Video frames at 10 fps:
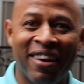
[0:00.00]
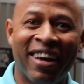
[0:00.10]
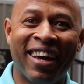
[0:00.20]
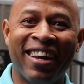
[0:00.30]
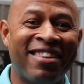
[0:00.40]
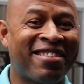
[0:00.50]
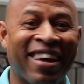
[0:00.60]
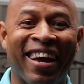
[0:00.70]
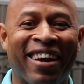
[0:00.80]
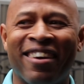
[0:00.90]
it's
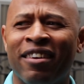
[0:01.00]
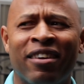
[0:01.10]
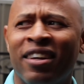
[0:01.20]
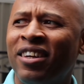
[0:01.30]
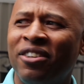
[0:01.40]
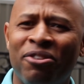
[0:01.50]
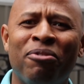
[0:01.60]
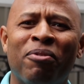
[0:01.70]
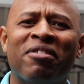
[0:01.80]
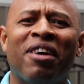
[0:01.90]
like,
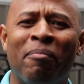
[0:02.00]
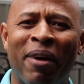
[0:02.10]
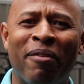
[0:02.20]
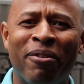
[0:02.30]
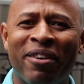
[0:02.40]
dude, what's up, man?